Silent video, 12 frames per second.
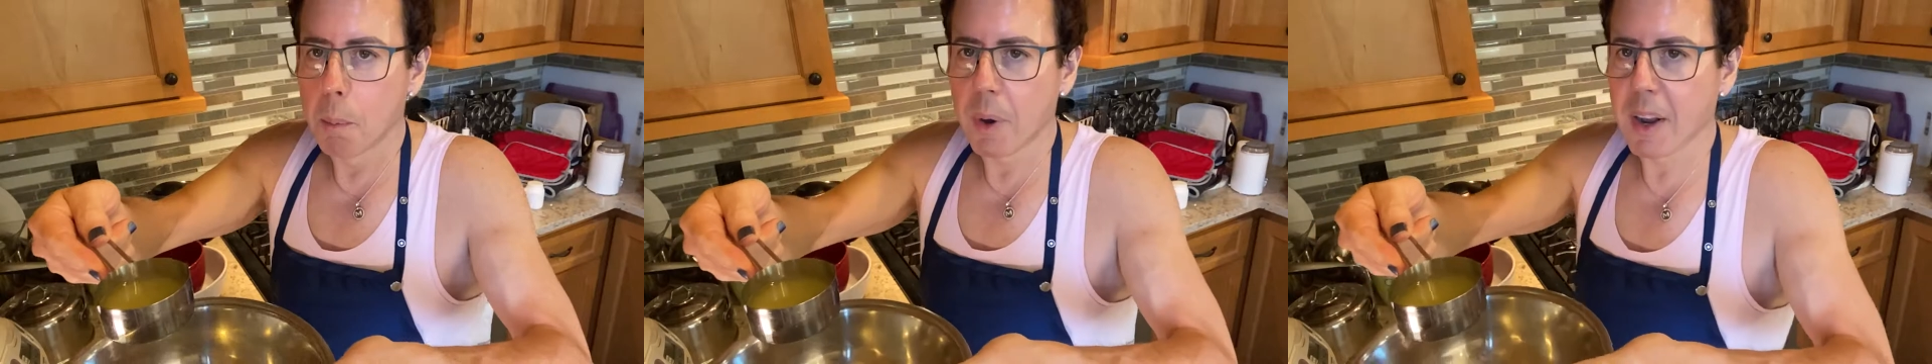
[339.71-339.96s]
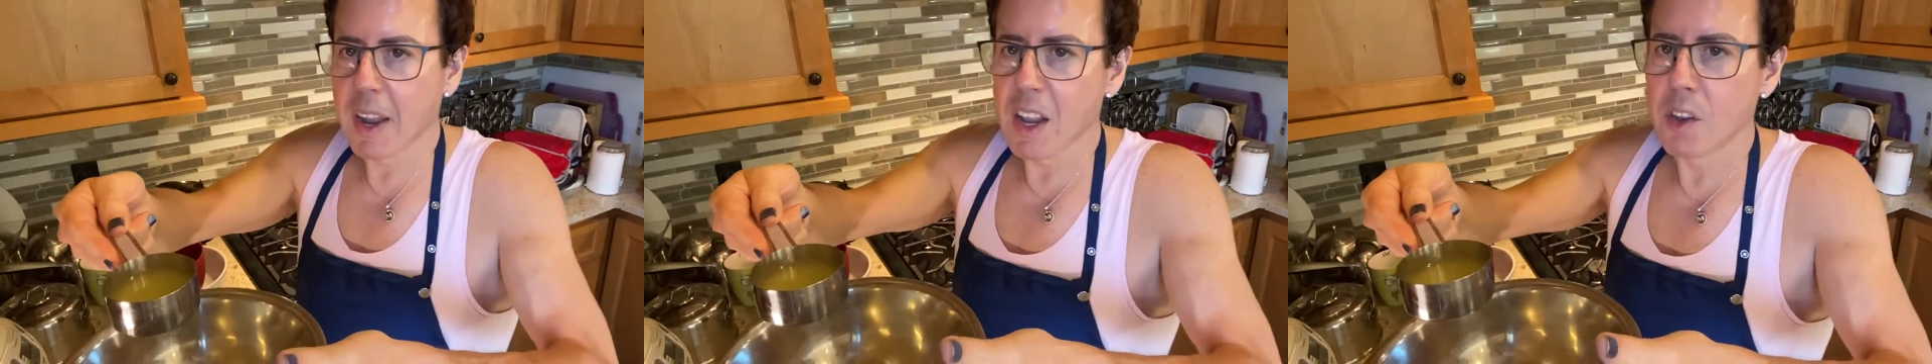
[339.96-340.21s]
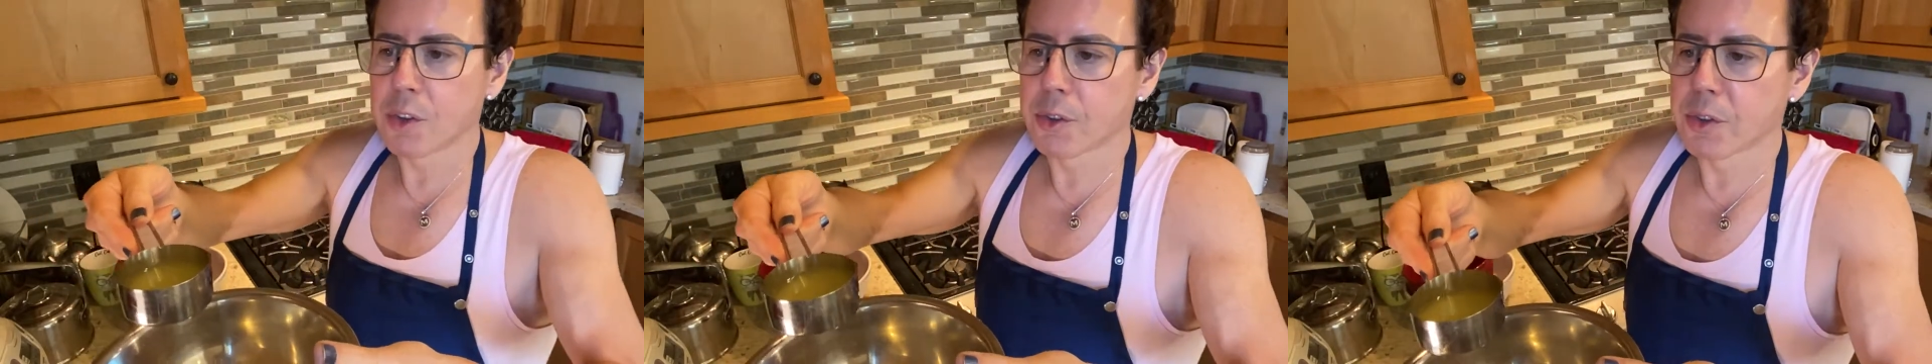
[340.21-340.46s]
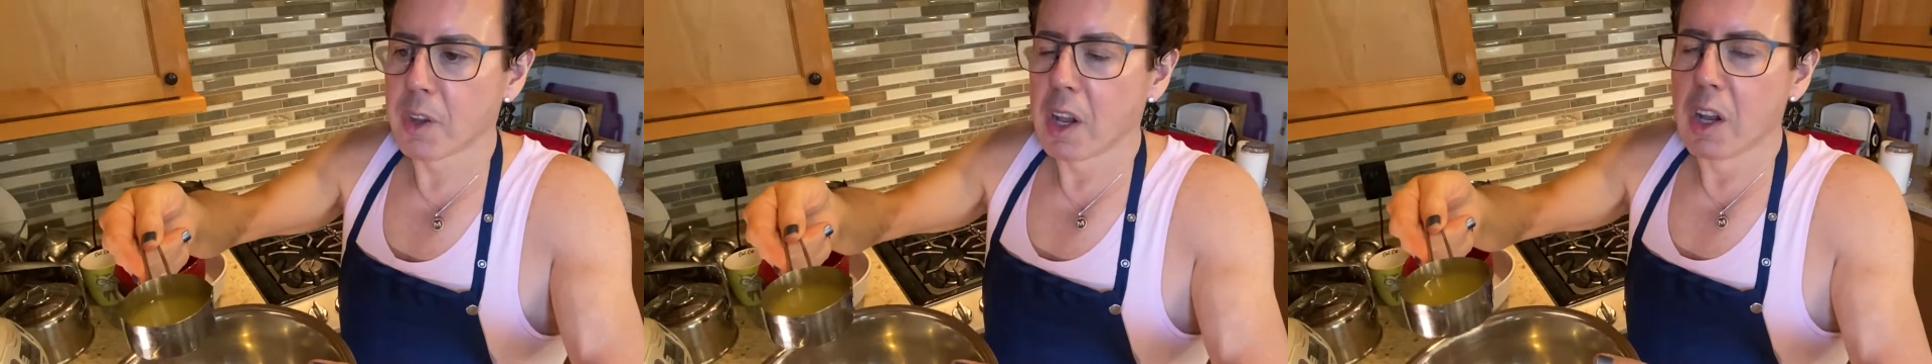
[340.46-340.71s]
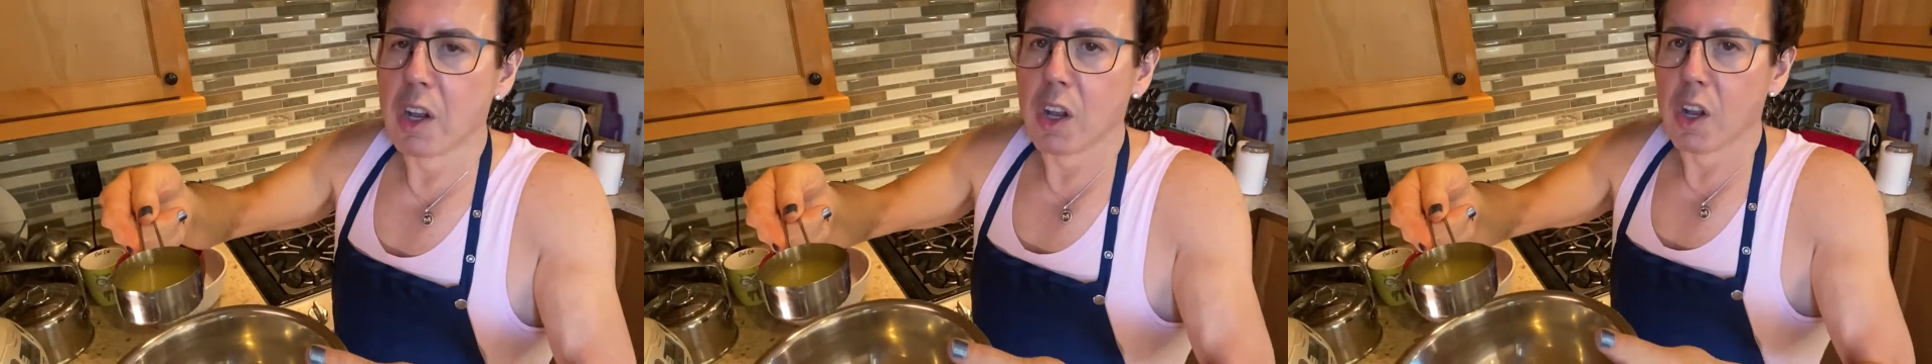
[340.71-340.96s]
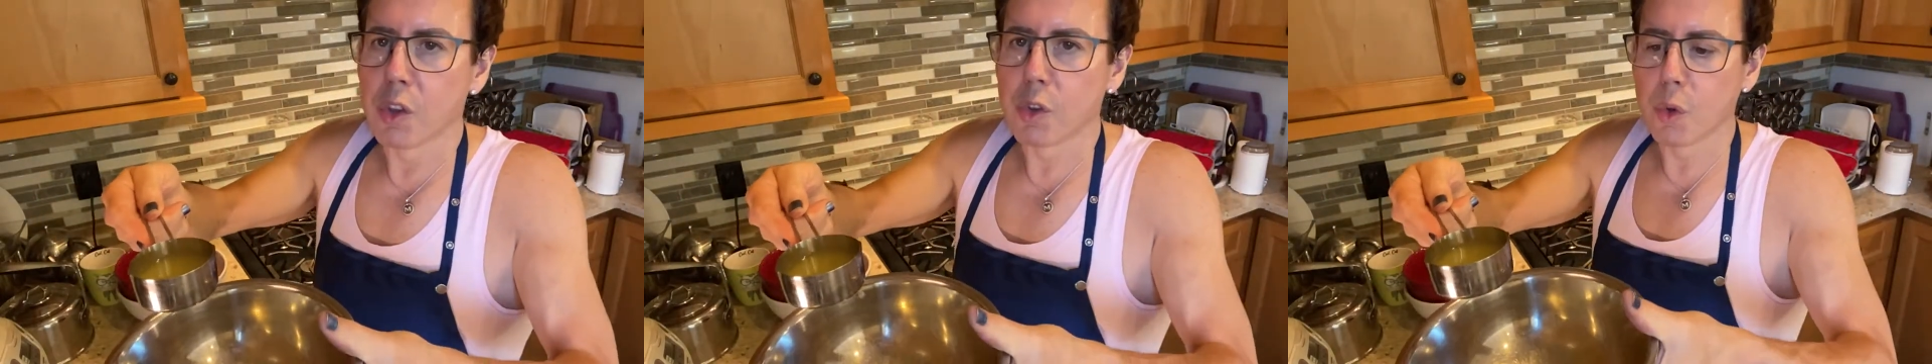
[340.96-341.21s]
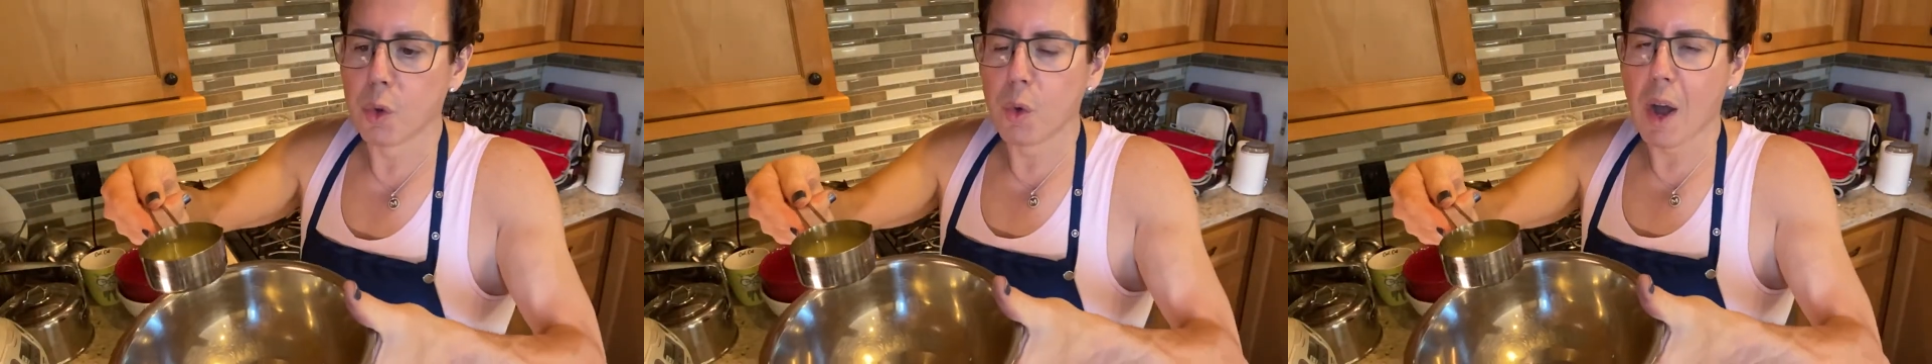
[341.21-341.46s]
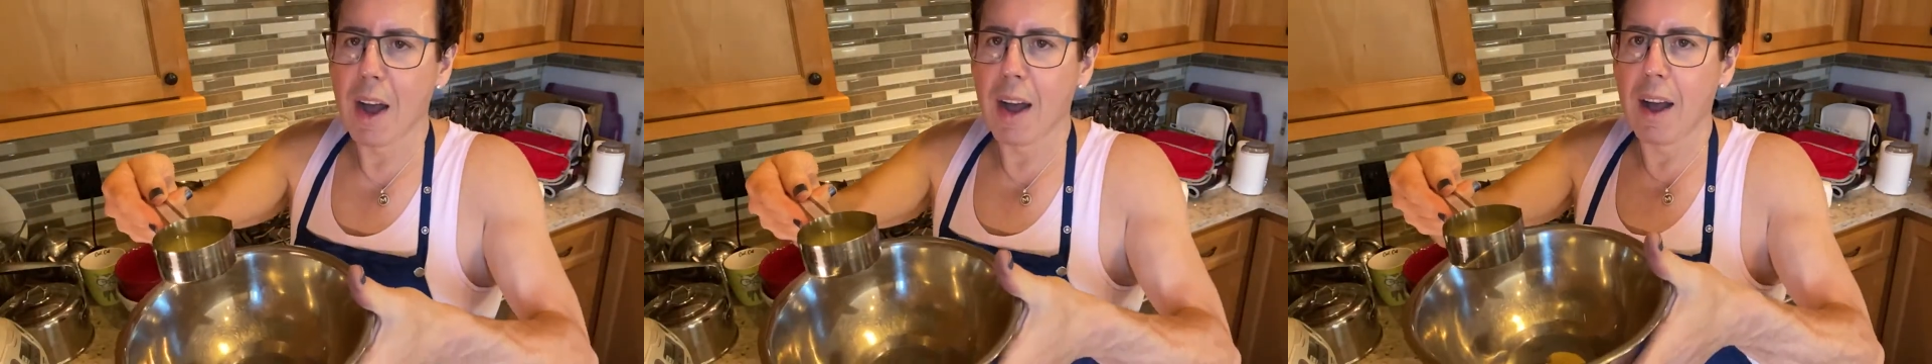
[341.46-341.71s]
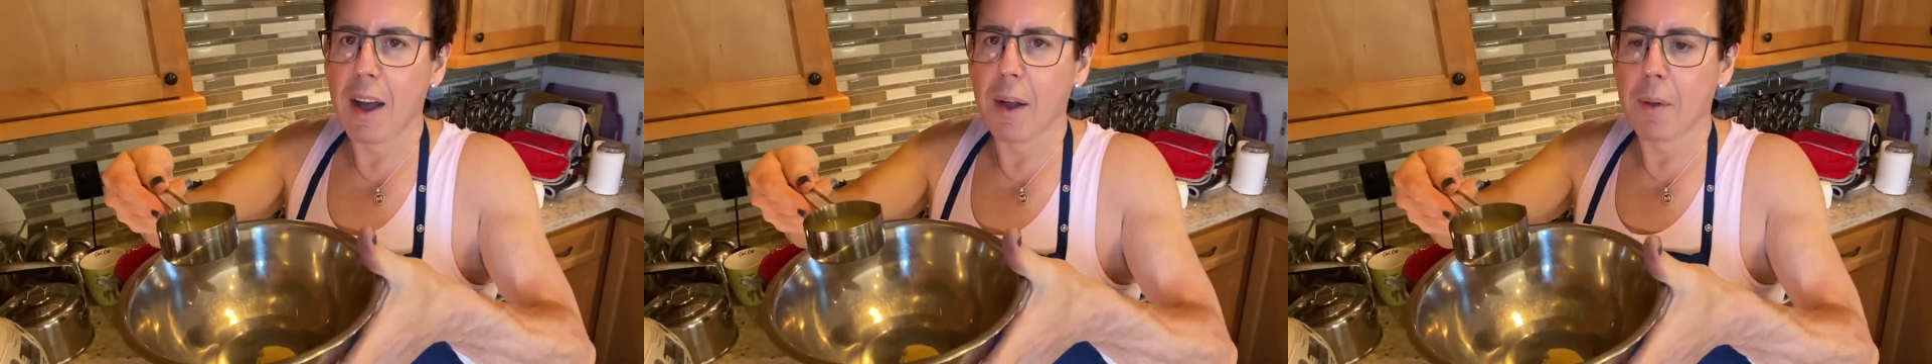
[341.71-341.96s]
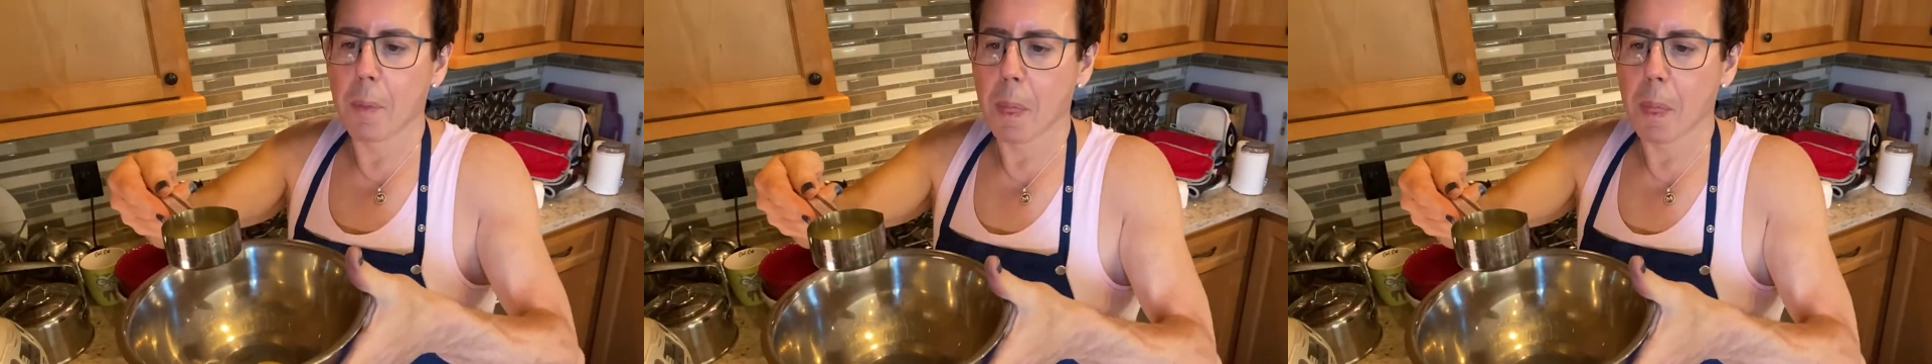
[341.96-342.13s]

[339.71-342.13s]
but again, just do uh,